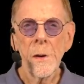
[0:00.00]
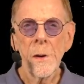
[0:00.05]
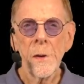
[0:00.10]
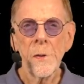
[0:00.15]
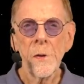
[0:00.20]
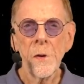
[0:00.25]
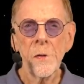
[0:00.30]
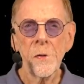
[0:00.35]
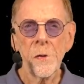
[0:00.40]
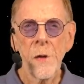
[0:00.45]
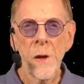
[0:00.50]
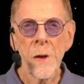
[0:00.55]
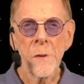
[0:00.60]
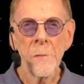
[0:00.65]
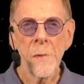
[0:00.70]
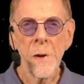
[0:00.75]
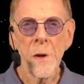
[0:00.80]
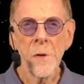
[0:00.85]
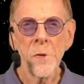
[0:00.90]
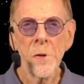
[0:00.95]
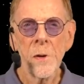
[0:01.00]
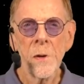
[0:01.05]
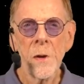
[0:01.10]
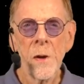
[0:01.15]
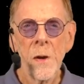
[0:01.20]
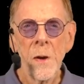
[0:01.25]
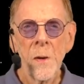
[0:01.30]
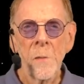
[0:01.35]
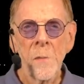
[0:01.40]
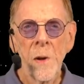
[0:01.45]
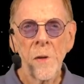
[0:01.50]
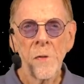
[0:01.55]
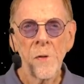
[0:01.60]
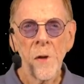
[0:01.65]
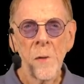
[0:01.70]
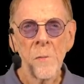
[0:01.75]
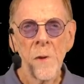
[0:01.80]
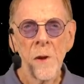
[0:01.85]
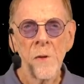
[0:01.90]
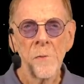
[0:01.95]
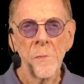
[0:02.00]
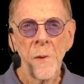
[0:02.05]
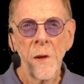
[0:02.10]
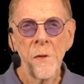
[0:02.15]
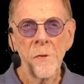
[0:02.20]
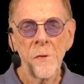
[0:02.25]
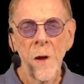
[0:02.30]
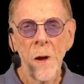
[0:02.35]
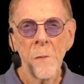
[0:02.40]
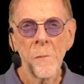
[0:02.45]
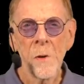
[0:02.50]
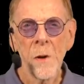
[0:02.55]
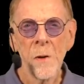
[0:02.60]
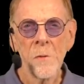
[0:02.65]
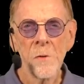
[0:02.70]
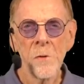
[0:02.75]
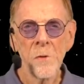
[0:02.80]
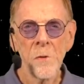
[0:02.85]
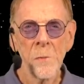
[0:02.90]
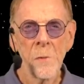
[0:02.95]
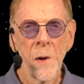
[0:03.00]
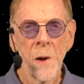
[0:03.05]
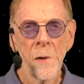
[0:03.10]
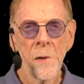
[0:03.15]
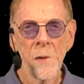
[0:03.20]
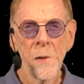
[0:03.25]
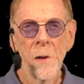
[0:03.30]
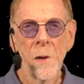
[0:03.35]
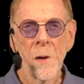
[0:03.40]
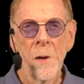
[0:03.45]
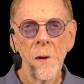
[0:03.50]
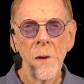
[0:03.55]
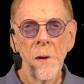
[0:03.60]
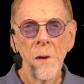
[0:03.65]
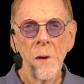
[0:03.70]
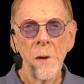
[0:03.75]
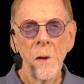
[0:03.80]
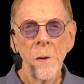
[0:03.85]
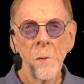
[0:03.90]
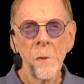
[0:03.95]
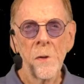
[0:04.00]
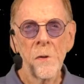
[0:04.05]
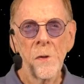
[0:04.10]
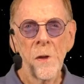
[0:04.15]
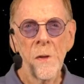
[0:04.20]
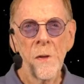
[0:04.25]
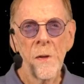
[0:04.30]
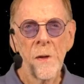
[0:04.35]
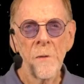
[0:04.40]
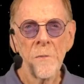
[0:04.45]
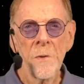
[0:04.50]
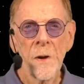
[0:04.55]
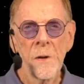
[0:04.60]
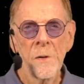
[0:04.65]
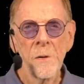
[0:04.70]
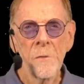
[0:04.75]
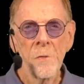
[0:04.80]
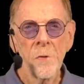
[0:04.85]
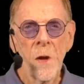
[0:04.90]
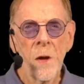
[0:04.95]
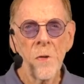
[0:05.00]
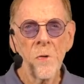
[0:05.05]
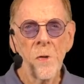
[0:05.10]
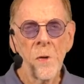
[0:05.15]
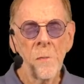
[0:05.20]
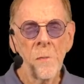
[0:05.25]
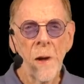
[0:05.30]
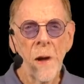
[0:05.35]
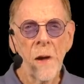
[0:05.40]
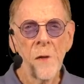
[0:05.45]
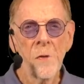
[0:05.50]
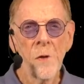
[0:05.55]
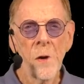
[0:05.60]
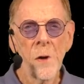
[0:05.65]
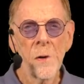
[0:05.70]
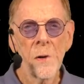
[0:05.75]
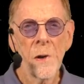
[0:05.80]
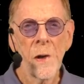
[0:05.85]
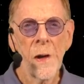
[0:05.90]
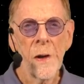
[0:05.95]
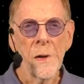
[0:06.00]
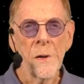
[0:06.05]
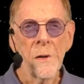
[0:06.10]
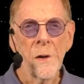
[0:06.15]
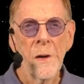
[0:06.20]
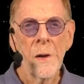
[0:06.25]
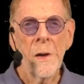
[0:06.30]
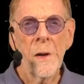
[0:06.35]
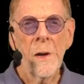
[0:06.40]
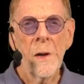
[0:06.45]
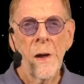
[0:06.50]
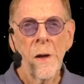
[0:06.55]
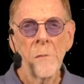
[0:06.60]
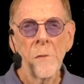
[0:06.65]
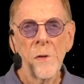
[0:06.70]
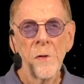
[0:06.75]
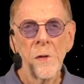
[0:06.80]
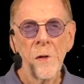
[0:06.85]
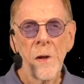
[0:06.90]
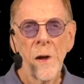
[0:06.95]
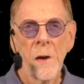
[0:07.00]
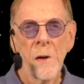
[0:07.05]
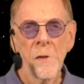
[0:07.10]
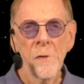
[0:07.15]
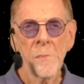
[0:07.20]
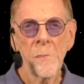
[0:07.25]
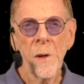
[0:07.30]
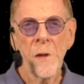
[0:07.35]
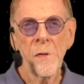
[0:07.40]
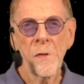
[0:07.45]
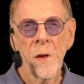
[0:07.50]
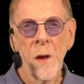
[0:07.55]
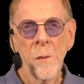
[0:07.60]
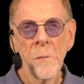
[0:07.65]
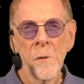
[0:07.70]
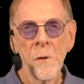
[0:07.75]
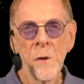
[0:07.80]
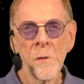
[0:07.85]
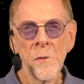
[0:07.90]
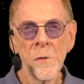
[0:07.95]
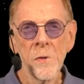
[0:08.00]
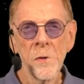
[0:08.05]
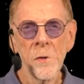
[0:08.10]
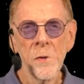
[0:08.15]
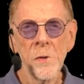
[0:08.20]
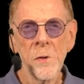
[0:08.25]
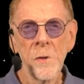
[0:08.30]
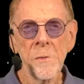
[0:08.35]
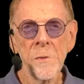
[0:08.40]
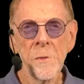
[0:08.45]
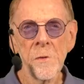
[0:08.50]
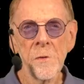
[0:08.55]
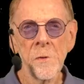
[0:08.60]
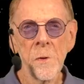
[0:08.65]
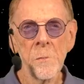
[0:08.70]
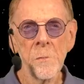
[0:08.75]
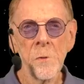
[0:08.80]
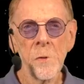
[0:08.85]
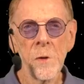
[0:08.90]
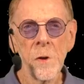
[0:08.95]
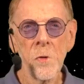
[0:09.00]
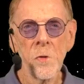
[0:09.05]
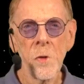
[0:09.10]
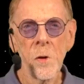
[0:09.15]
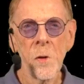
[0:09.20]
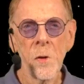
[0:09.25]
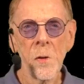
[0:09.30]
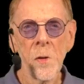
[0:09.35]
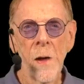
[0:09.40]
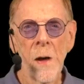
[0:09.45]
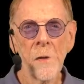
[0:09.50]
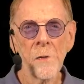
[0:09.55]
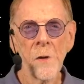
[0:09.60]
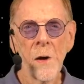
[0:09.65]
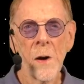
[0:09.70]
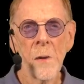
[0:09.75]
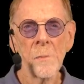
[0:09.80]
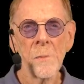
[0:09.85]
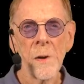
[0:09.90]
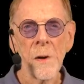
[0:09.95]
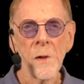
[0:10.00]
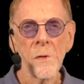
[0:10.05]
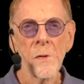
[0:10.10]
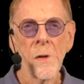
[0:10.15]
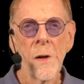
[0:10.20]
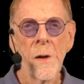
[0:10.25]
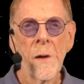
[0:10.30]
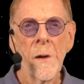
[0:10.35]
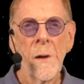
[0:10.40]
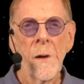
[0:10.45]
In this animation, based on my space-time curvature model, we see the effect of changing mass on light, and we see how space-time curvature differs from traditional glass optics,